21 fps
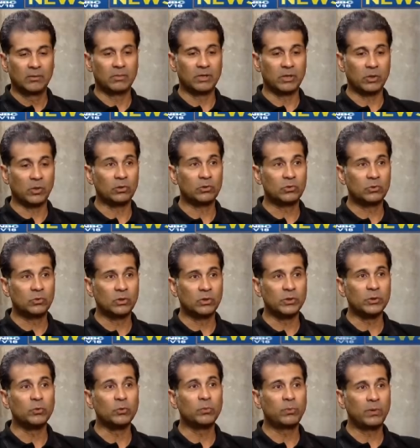but also
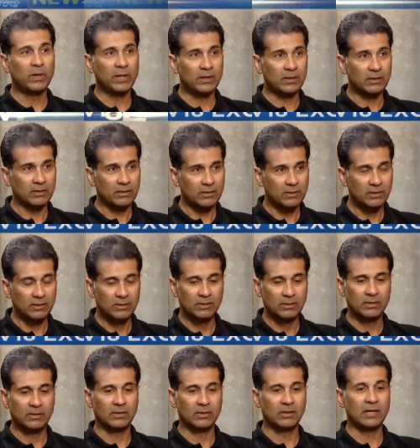a new plant
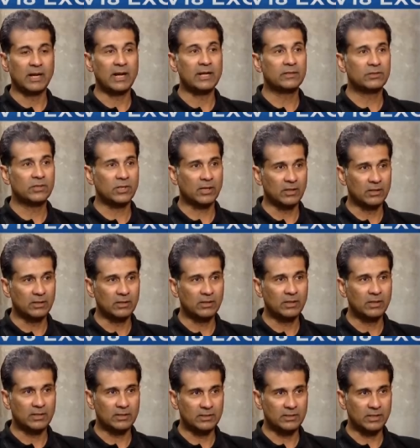uh, at
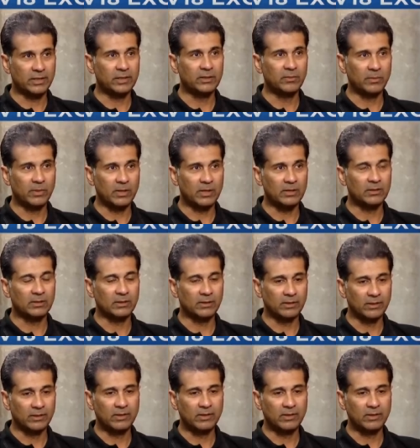Chakan, our second plant